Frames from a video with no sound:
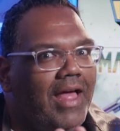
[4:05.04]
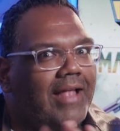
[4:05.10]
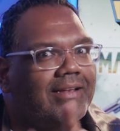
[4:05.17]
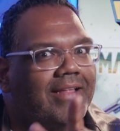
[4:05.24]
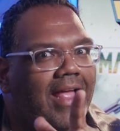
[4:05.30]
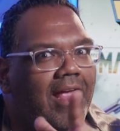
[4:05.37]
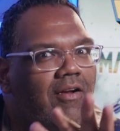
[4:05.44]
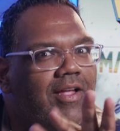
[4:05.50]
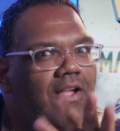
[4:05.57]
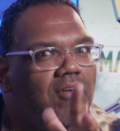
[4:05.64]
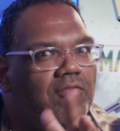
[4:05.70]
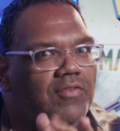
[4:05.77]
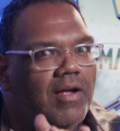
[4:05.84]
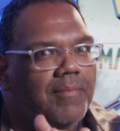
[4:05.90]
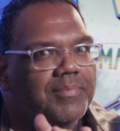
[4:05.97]
that
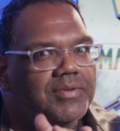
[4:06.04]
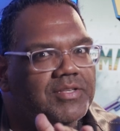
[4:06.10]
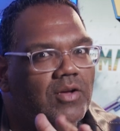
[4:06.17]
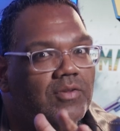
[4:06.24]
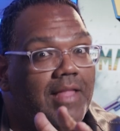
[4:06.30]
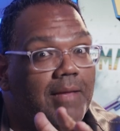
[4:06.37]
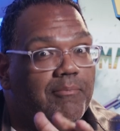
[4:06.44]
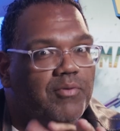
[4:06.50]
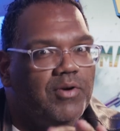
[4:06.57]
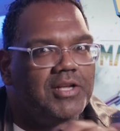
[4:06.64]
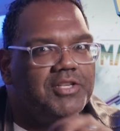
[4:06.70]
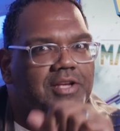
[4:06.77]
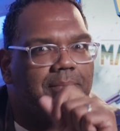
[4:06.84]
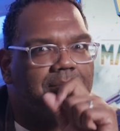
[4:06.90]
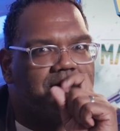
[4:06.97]
carryover episode, that
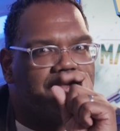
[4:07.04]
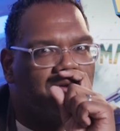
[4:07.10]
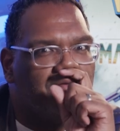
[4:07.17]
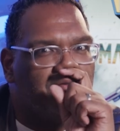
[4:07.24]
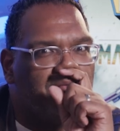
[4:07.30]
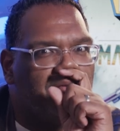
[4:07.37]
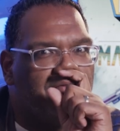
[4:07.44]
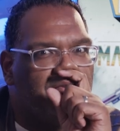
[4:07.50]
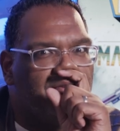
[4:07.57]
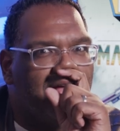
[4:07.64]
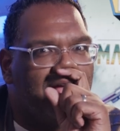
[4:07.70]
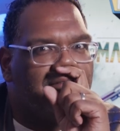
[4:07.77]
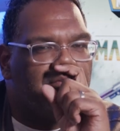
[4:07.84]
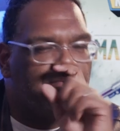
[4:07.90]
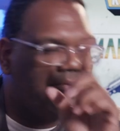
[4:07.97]
bridge episode from a
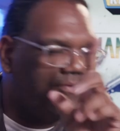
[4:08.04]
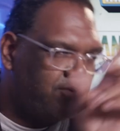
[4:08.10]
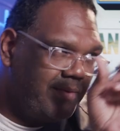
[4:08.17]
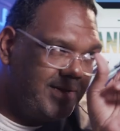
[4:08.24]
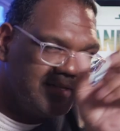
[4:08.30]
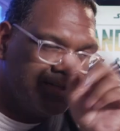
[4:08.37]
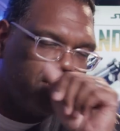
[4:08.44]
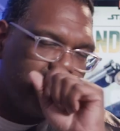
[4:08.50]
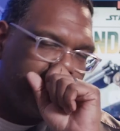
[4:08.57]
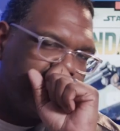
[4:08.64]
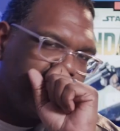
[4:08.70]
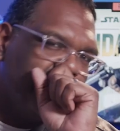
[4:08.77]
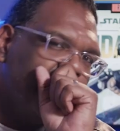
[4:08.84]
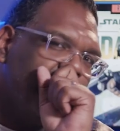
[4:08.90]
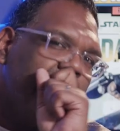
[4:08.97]
few weeks
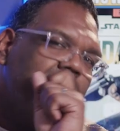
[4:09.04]
ago,